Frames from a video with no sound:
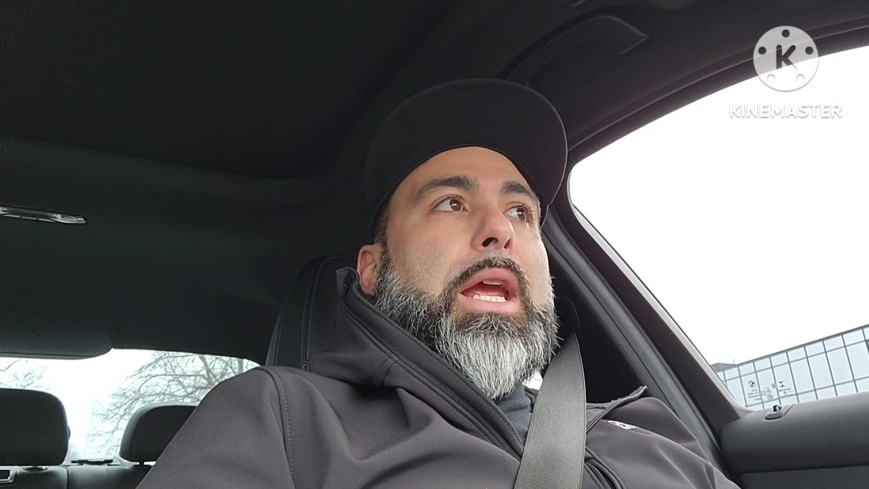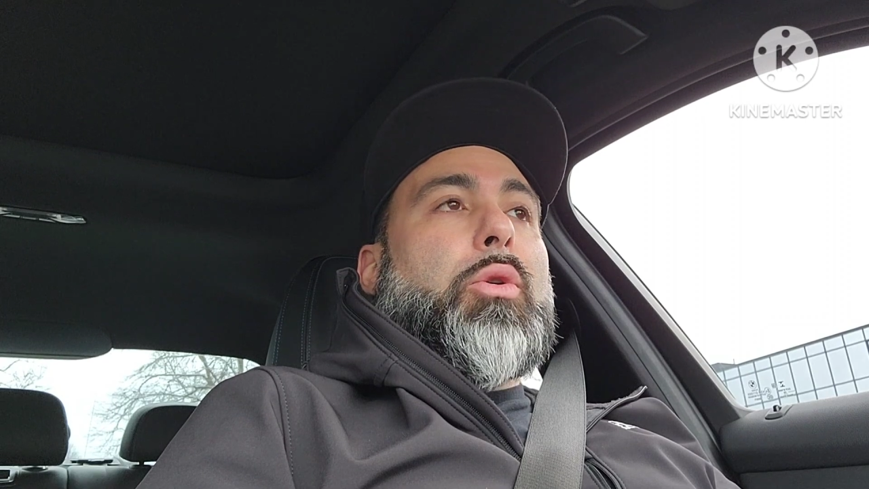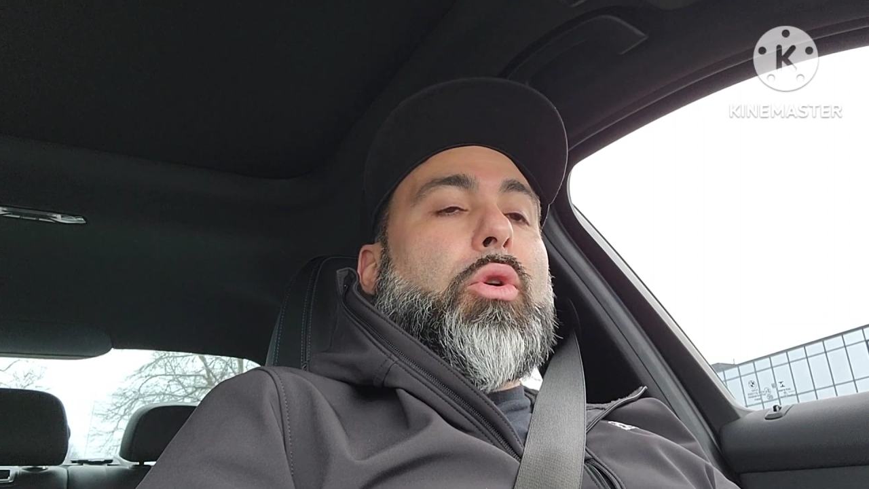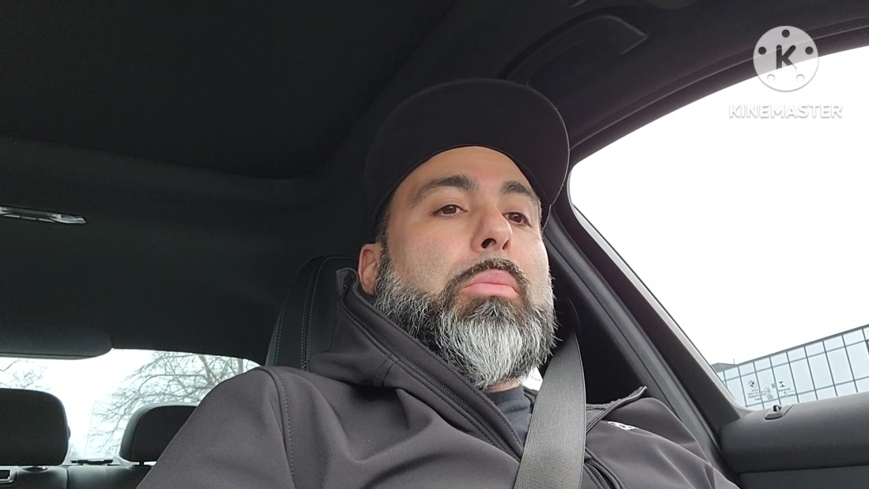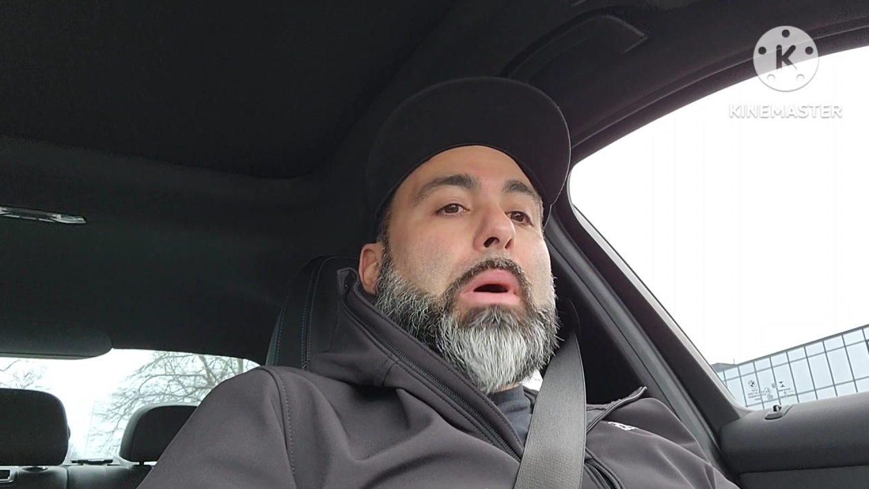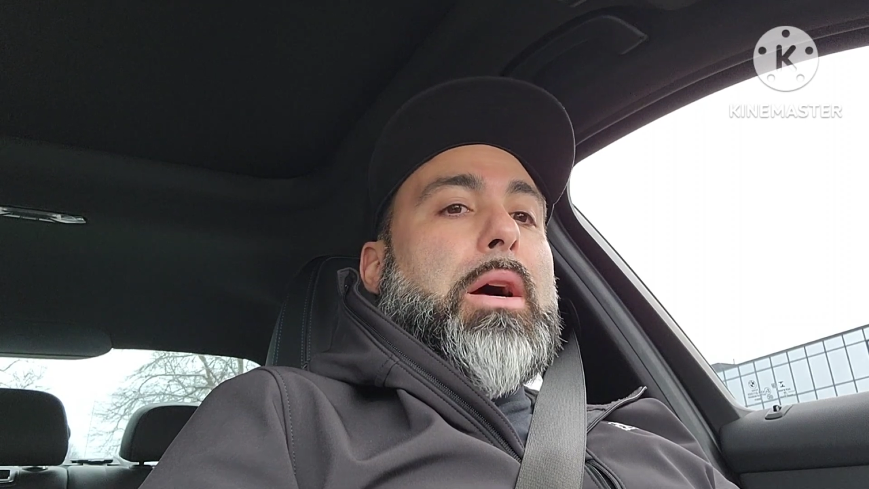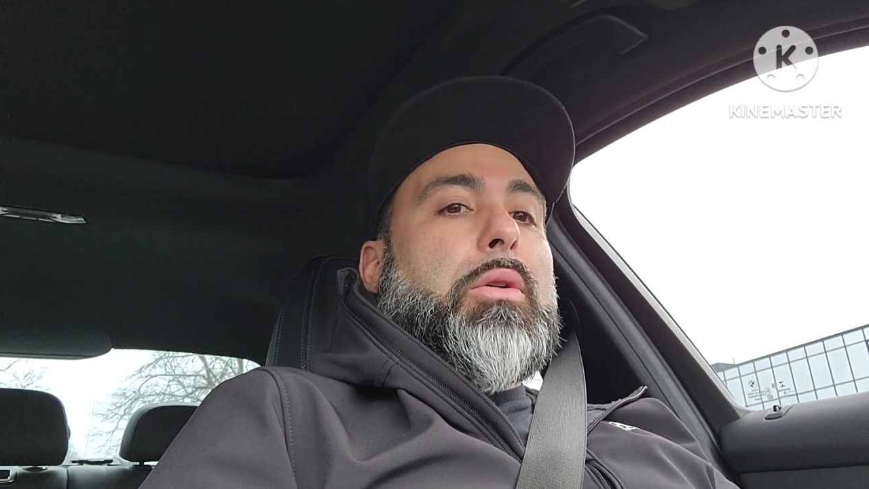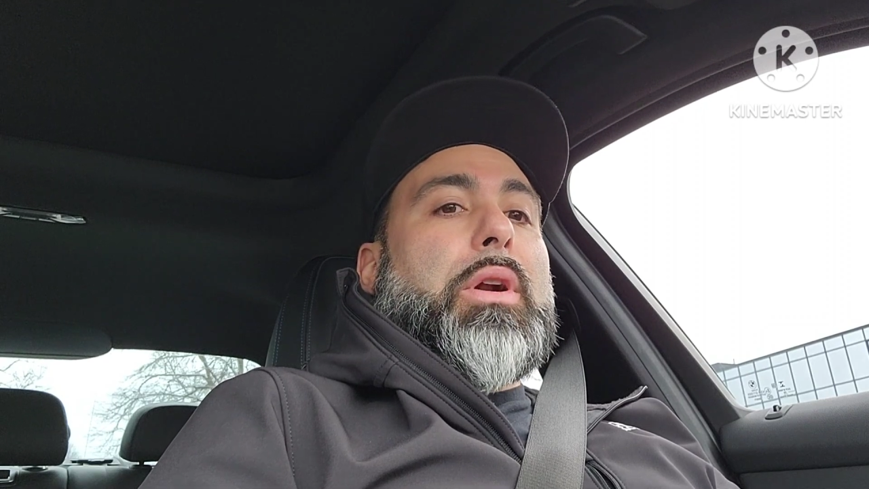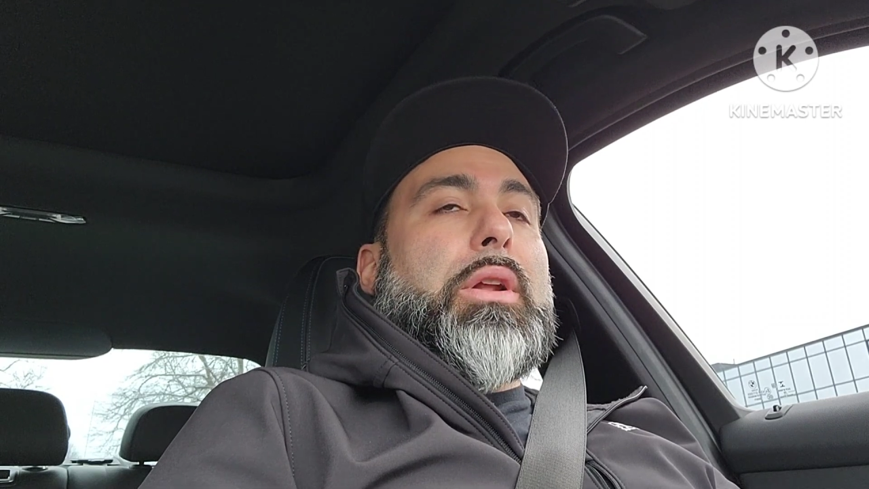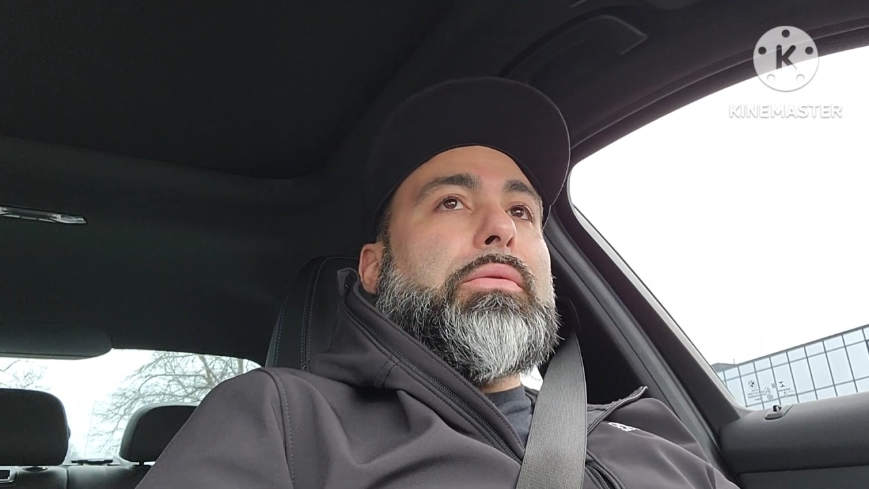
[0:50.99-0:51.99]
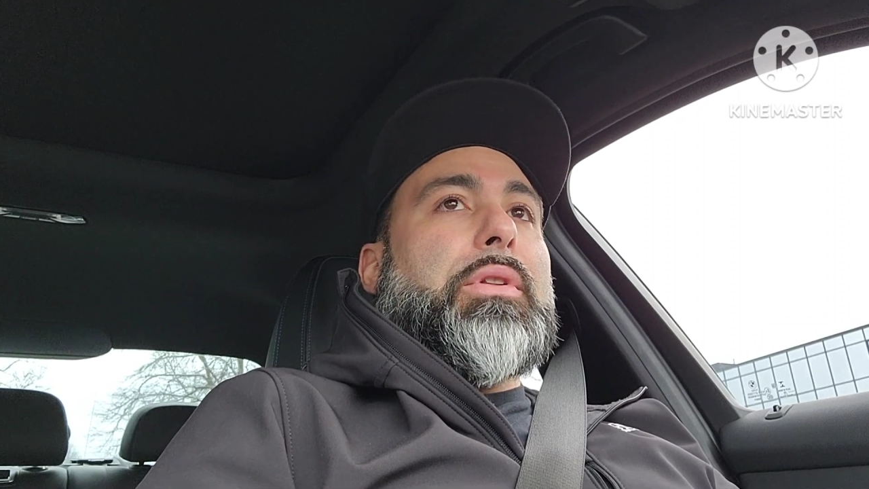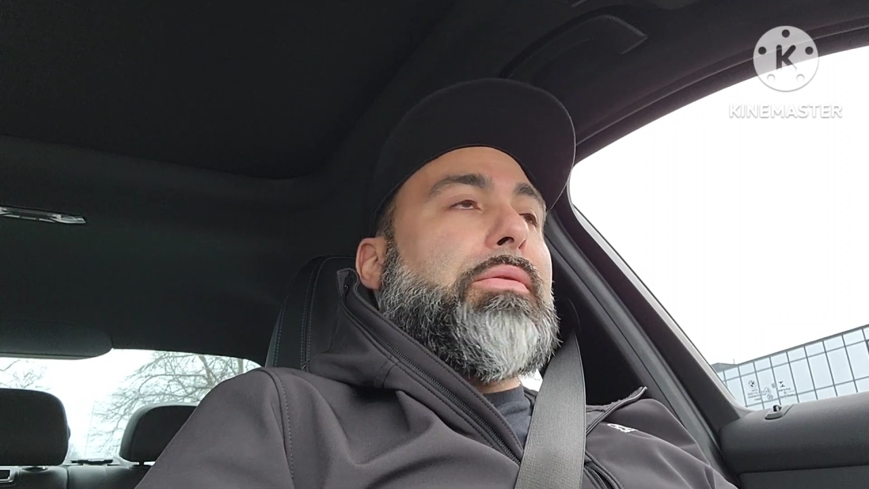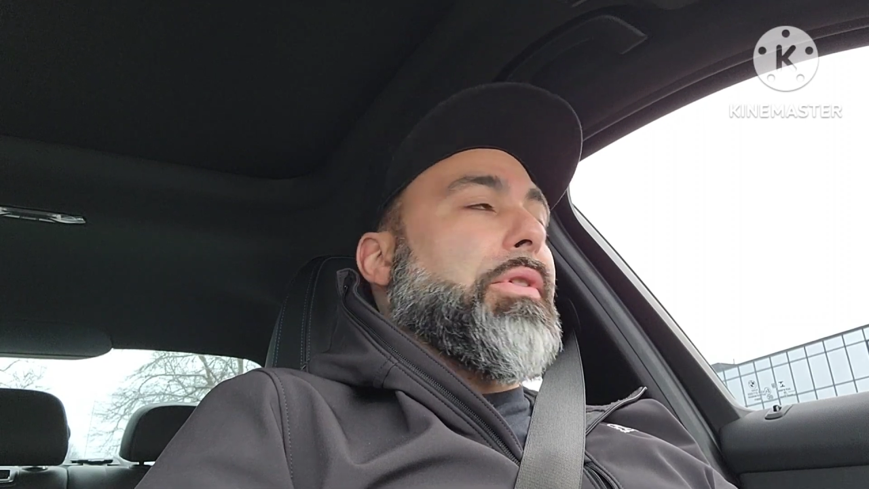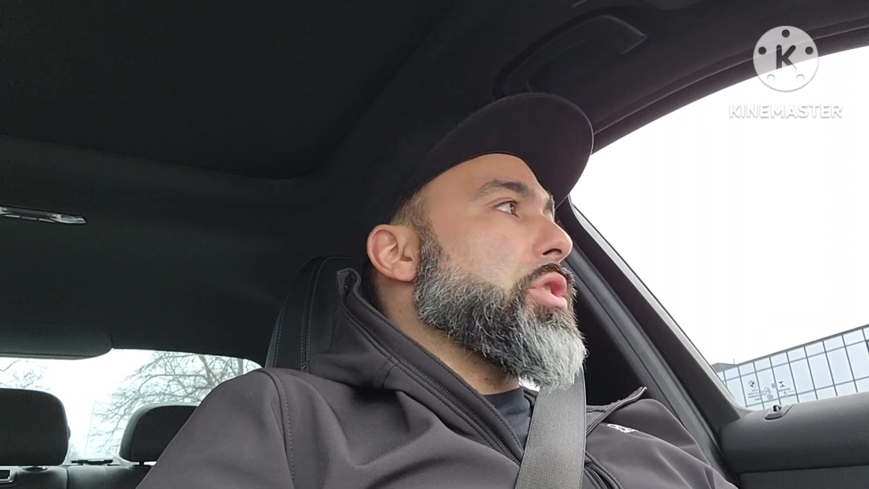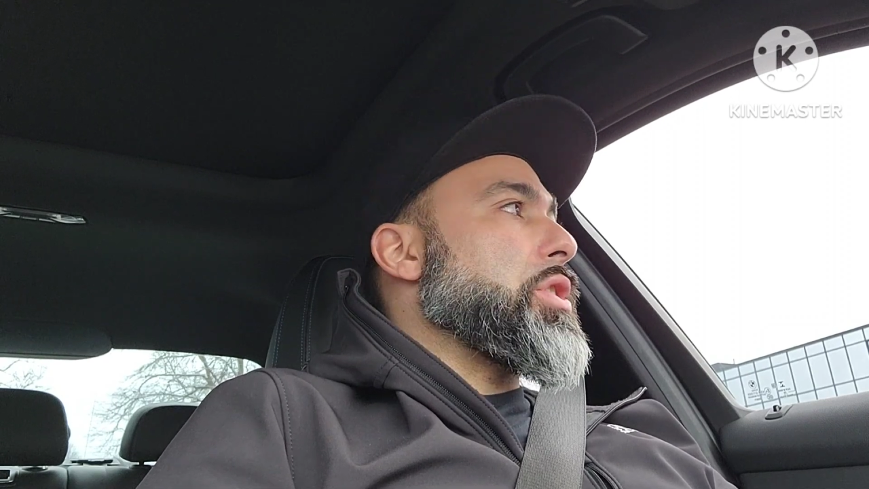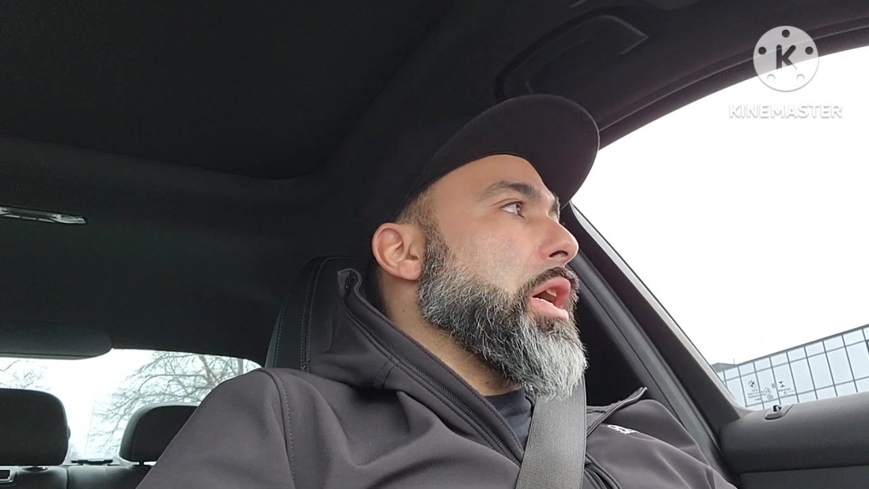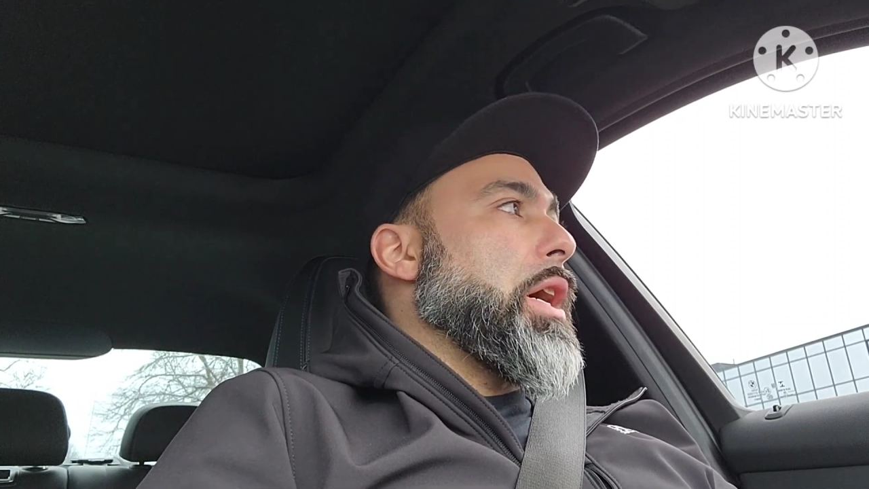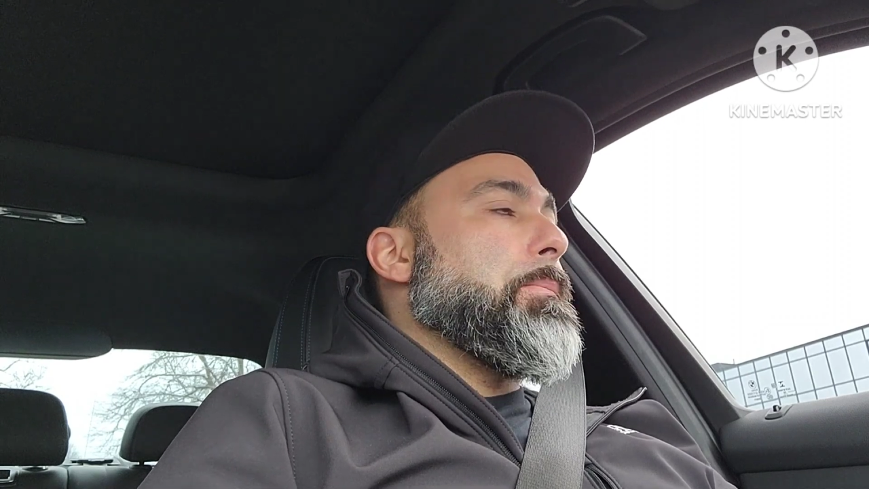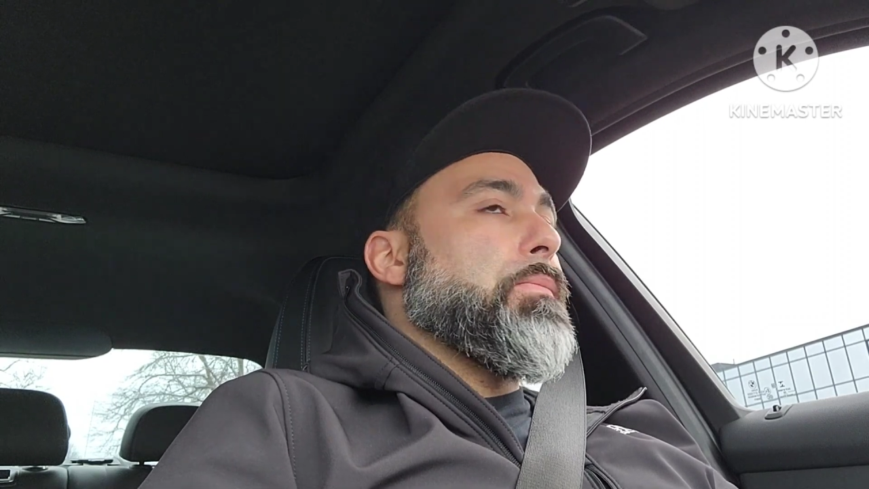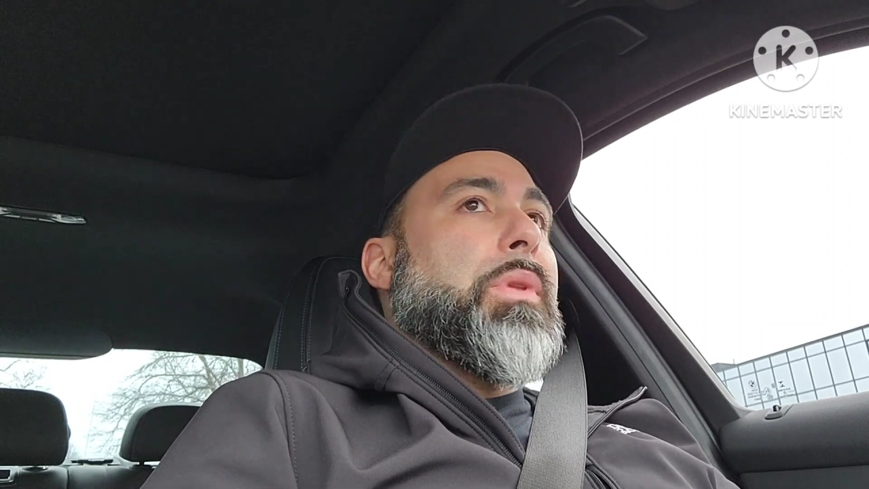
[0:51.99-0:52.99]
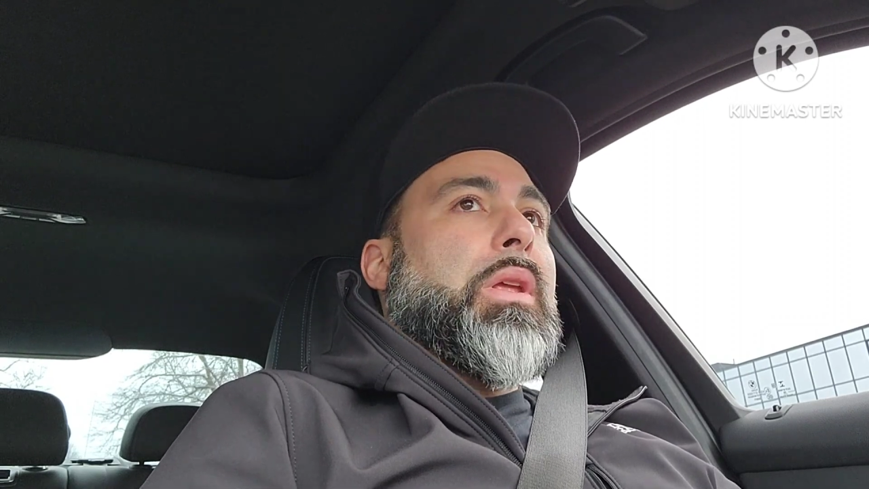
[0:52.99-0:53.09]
quarter-mile run in for the first time.